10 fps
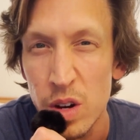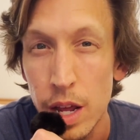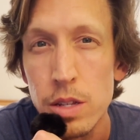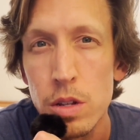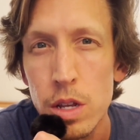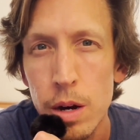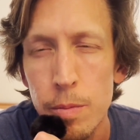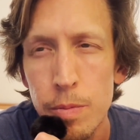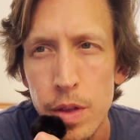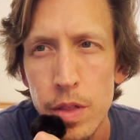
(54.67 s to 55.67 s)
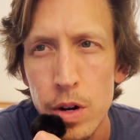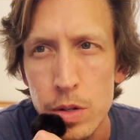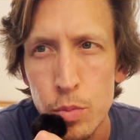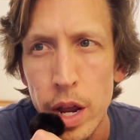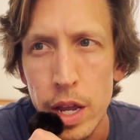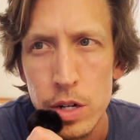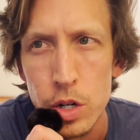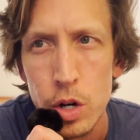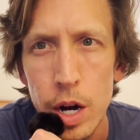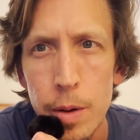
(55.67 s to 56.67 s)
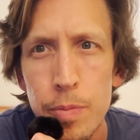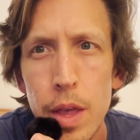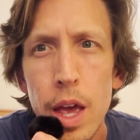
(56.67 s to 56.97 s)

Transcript: to an answer there, that there is breakage occurring.